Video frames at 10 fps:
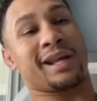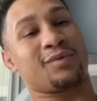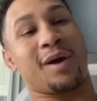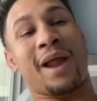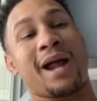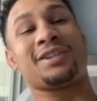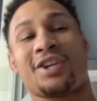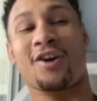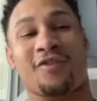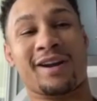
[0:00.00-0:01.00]
That's why I'm not in
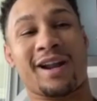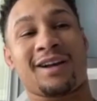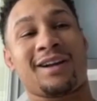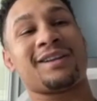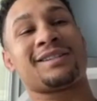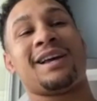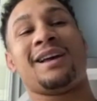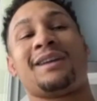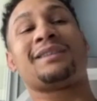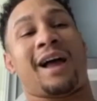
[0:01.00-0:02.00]
jail right now, because
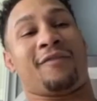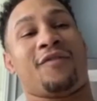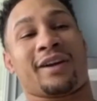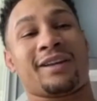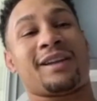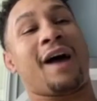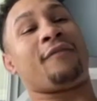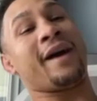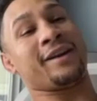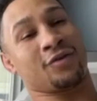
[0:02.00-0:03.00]
I fucking I
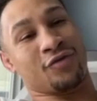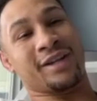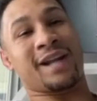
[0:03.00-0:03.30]
fight in the ring,